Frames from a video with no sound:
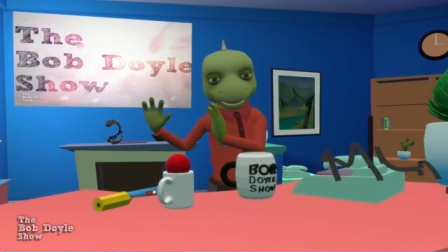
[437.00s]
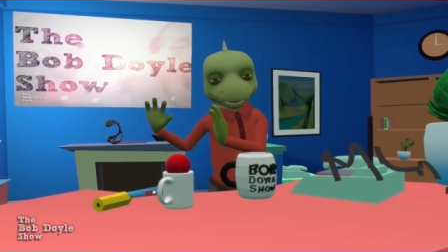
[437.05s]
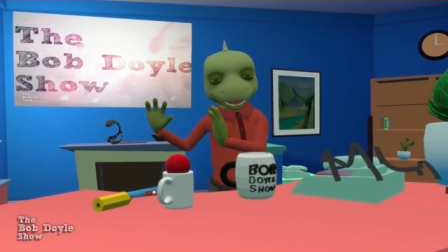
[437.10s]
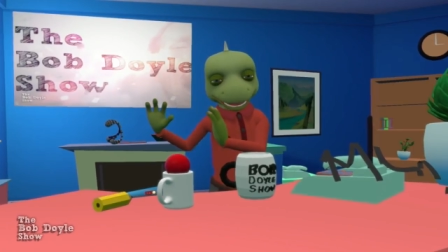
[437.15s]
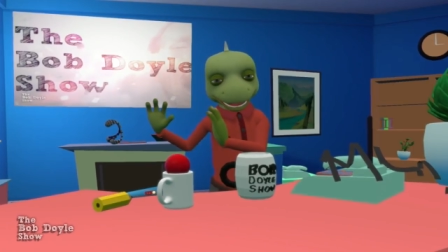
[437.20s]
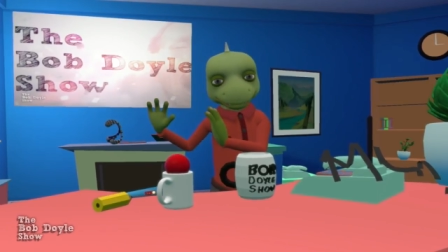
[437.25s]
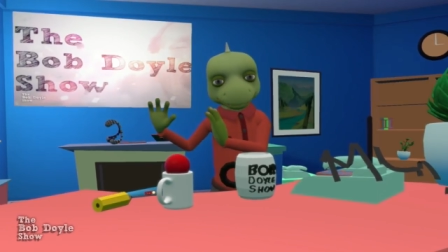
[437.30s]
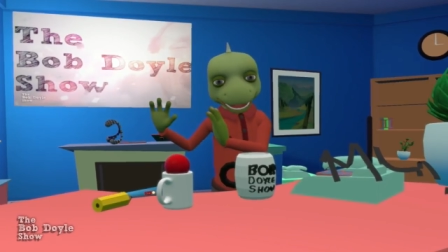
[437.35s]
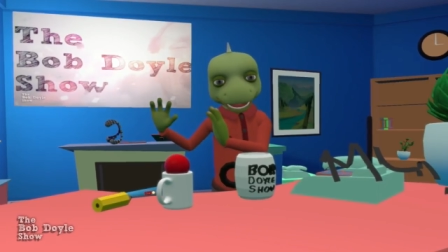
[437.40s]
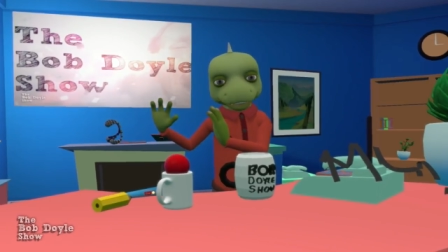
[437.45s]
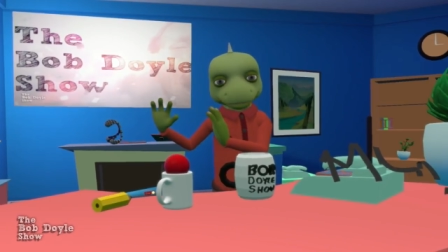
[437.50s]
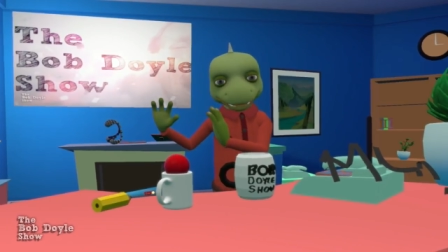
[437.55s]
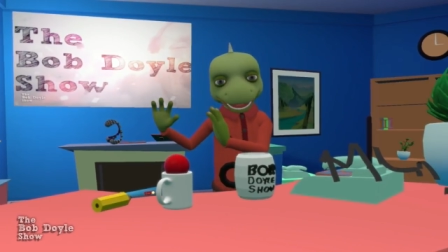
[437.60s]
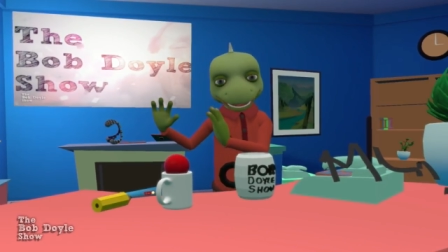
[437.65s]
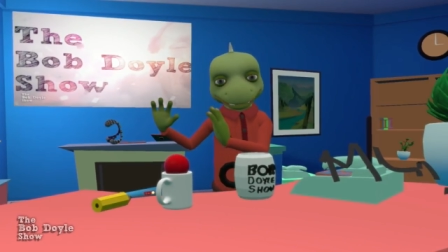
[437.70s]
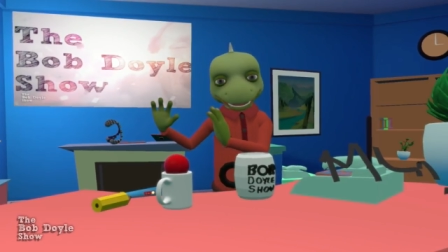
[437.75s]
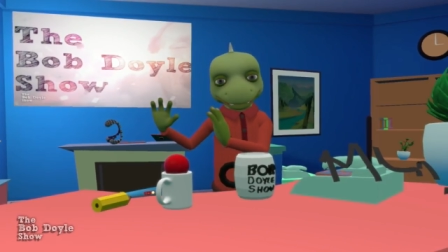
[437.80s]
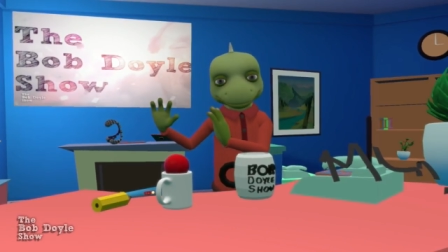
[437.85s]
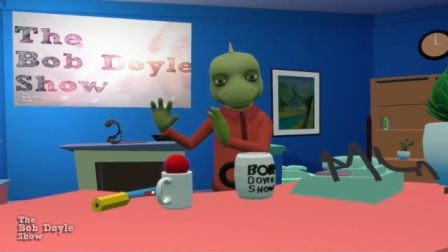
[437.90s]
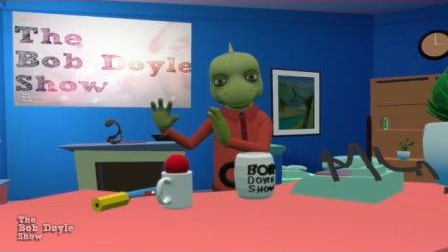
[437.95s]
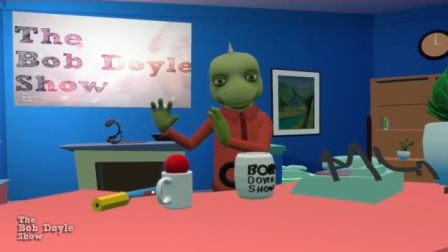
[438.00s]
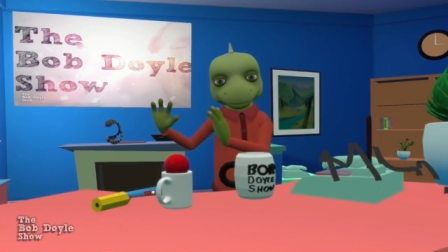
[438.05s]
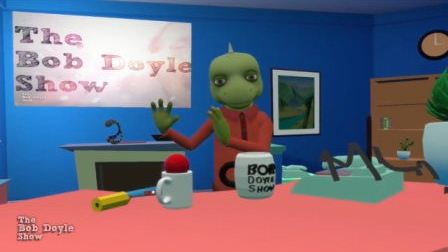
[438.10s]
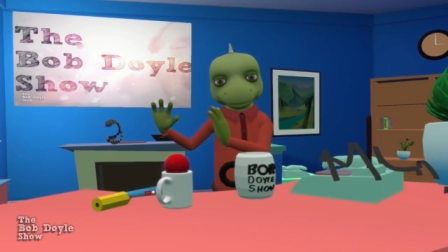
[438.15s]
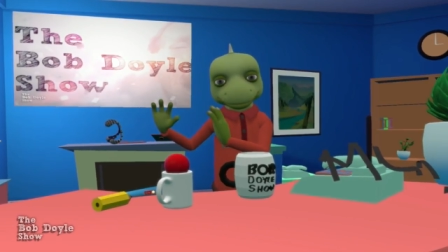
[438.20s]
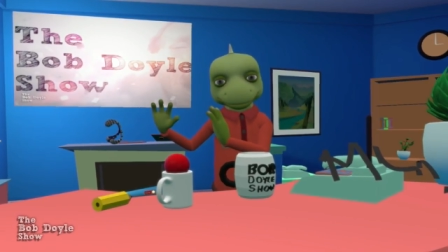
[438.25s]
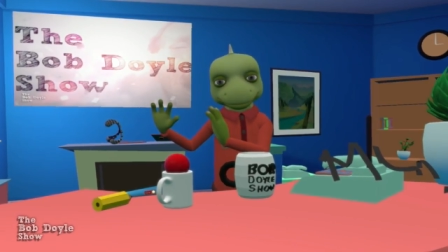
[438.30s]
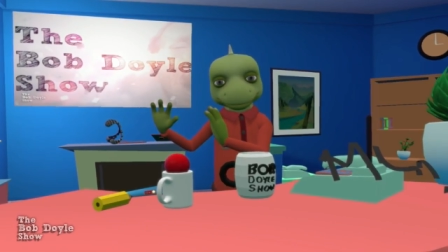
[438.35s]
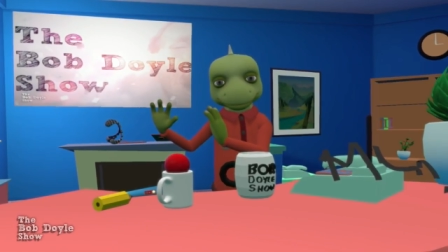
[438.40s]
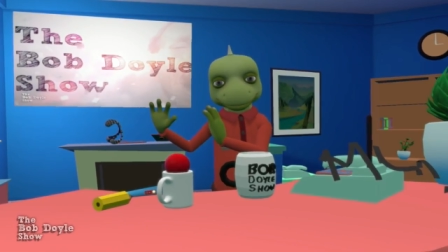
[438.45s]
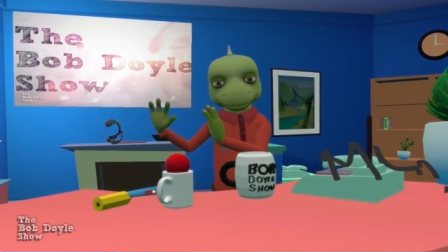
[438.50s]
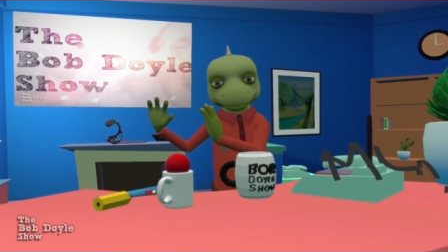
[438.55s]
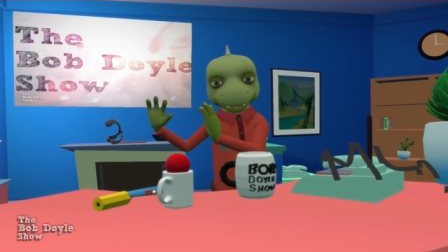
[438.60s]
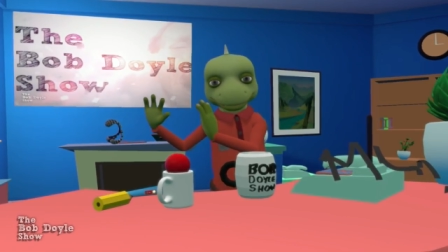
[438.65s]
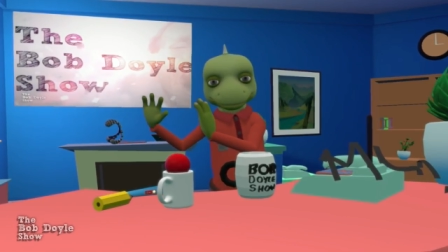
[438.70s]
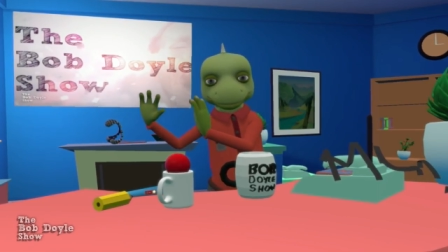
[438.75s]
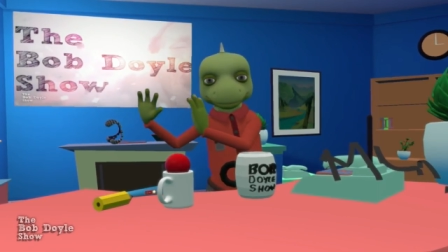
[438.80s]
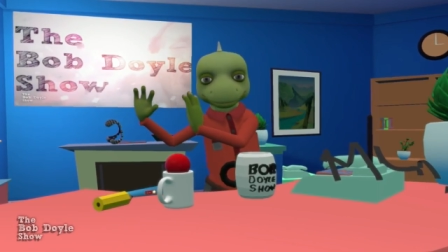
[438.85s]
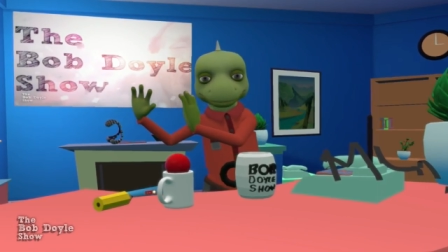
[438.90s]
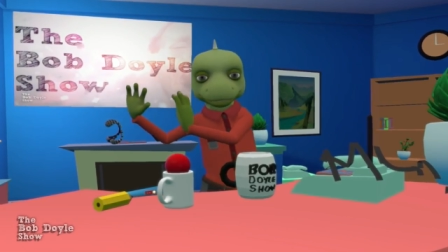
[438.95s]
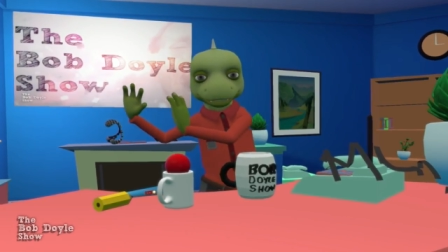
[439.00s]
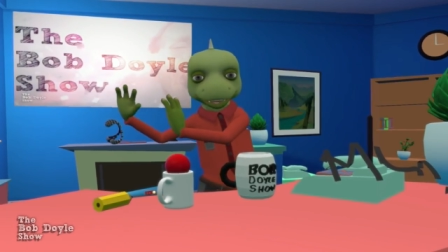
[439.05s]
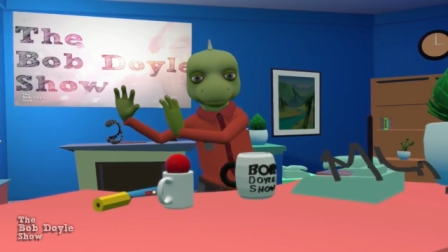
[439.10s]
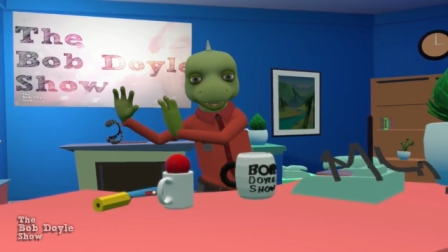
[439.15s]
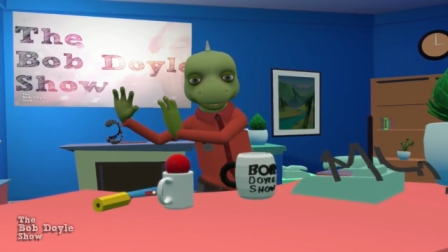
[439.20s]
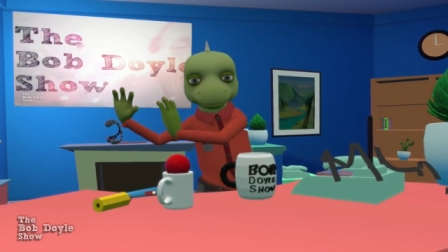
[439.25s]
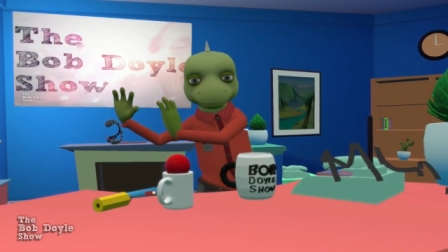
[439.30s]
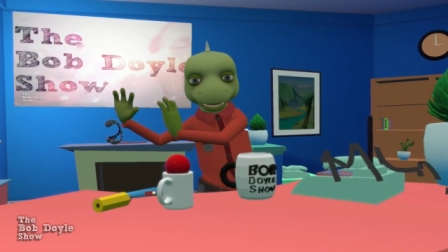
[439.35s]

part and then we push it